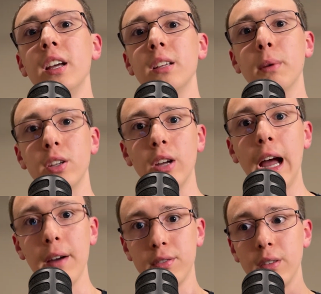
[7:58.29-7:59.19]
but you
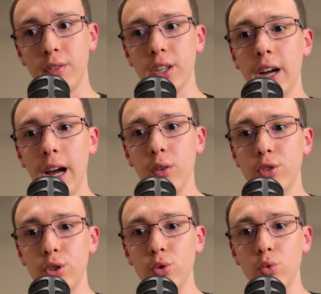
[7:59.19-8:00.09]
have to figure out how
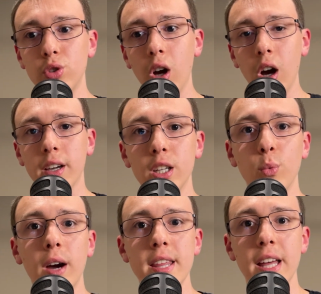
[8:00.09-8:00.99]
to talk a
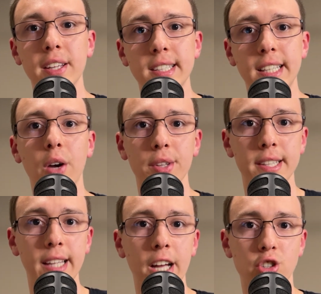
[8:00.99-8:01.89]
way that sounds
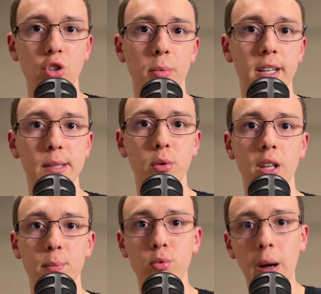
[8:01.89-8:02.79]
natural, because one of the
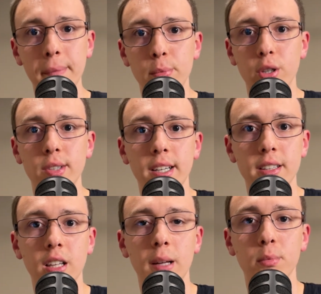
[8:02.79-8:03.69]
problems with using a
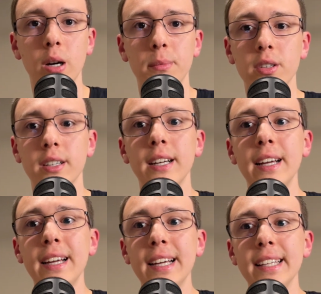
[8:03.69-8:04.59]
teleprompter
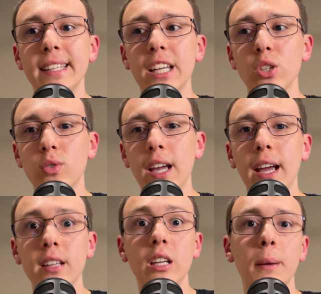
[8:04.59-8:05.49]
is that you
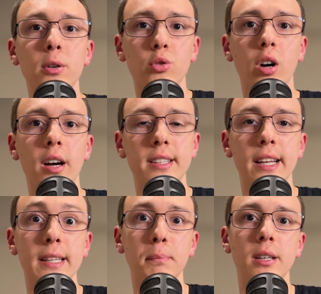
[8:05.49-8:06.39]
can come across
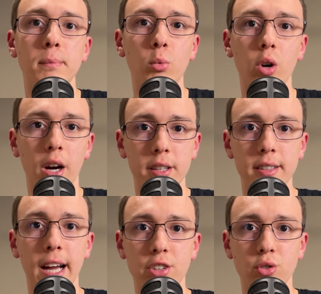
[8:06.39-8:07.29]
as a bit more
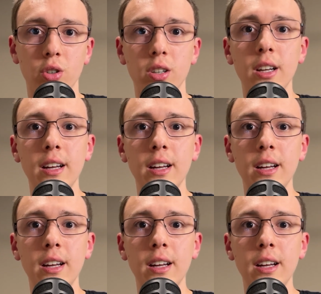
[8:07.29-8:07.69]
unnatural.